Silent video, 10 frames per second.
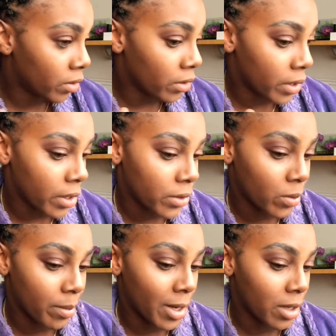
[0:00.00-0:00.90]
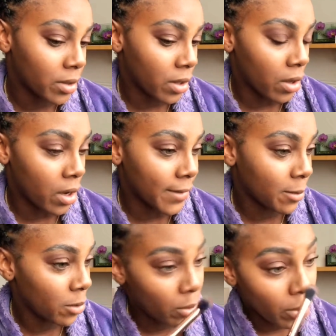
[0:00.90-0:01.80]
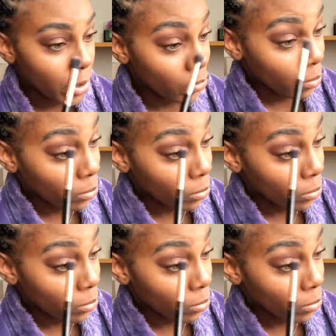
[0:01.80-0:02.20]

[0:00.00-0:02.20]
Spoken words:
ears were pierced in the hospital when you were